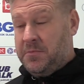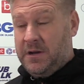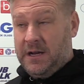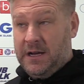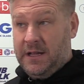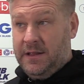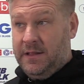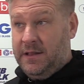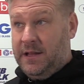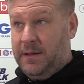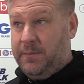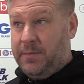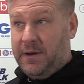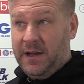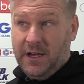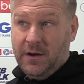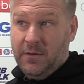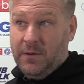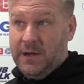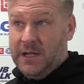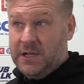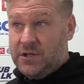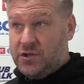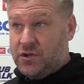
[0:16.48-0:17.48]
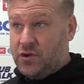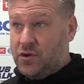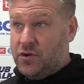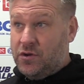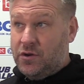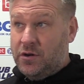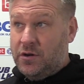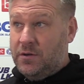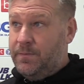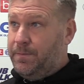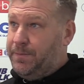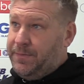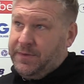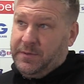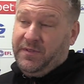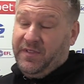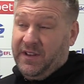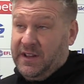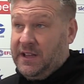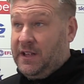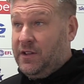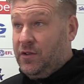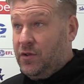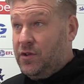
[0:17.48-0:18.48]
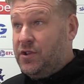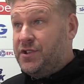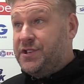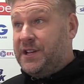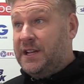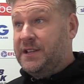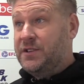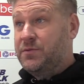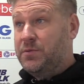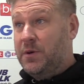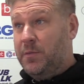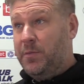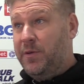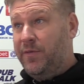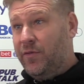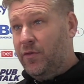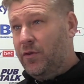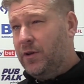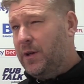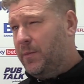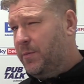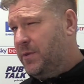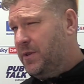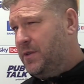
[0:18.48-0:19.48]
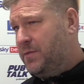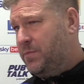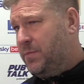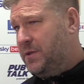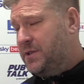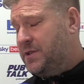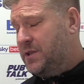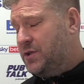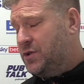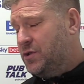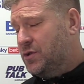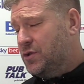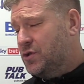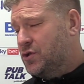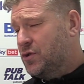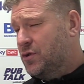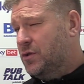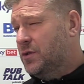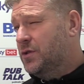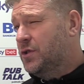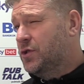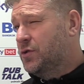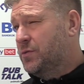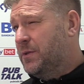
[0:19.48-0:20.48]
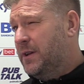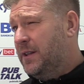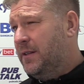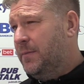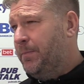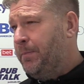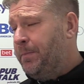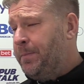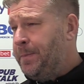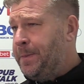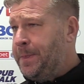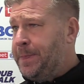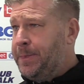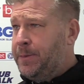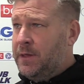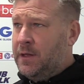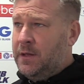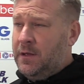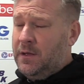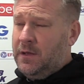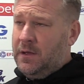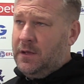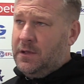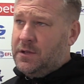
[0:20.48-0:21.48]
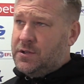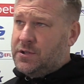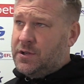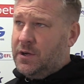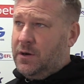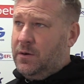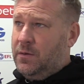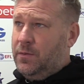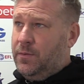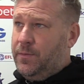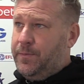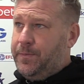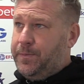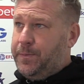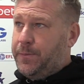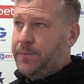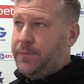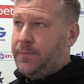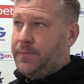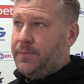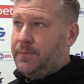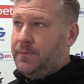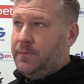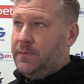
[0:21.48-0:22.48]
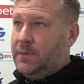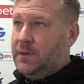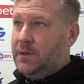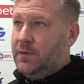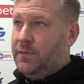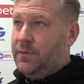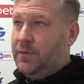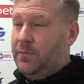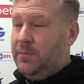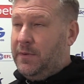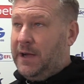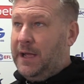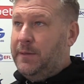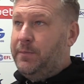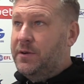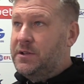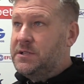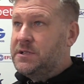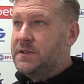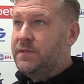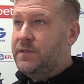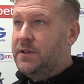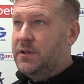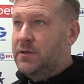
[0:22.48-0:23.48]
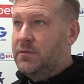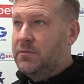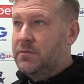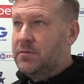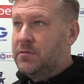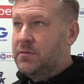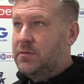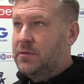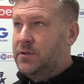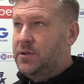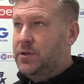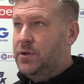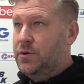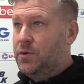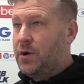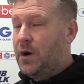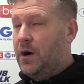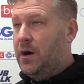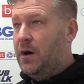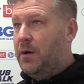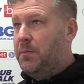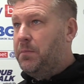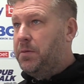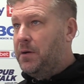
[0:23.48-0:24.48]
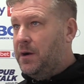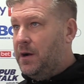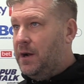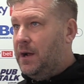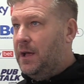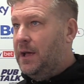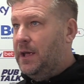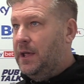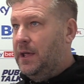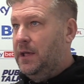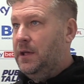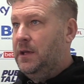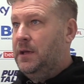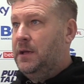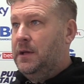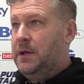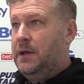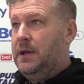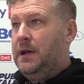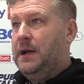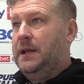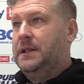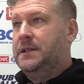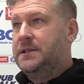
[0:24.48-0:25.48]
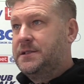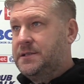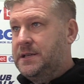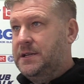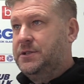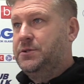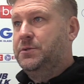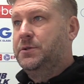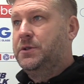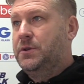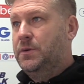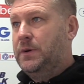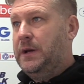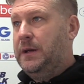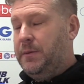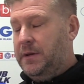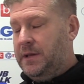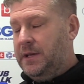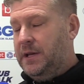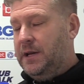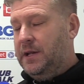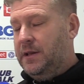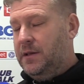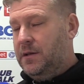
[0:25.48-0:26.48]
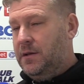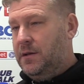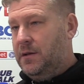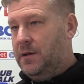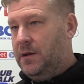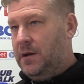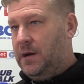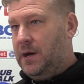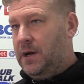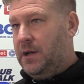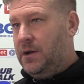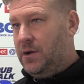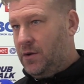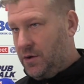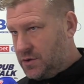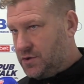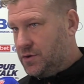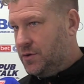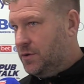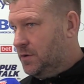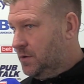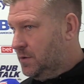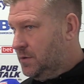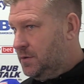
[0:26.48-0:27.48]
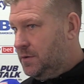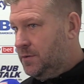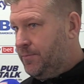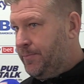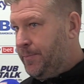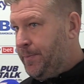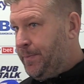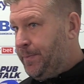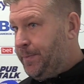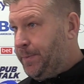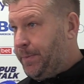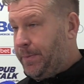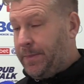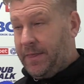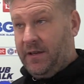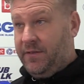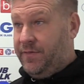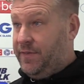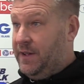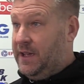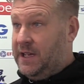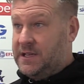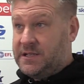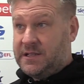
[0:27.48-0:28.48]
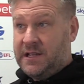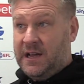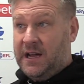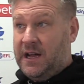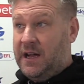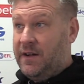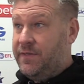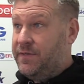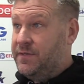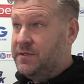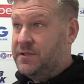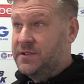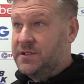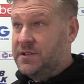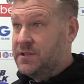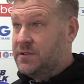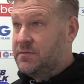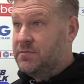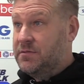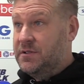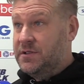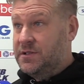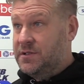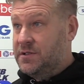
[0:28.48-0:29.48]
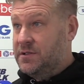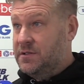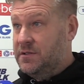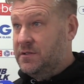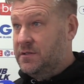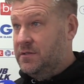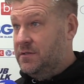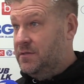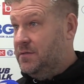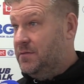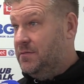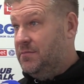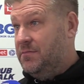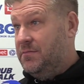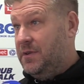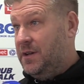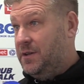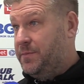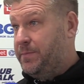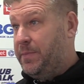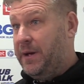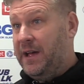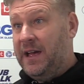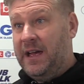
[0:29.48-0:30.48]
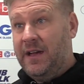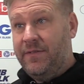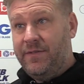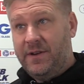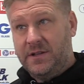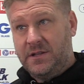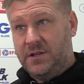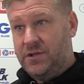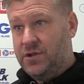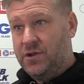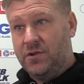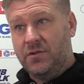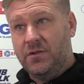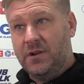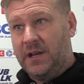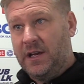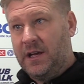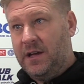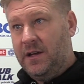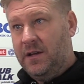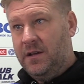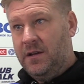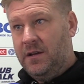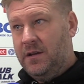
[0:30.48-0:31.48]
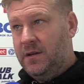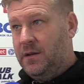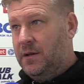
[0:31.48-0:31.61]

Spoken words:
And they break away and score. We've had another chance well before, which they should have scored as well. So, from my point of view, you can't play and set up the way we did and not score. The first half is as perfect as you're going to get.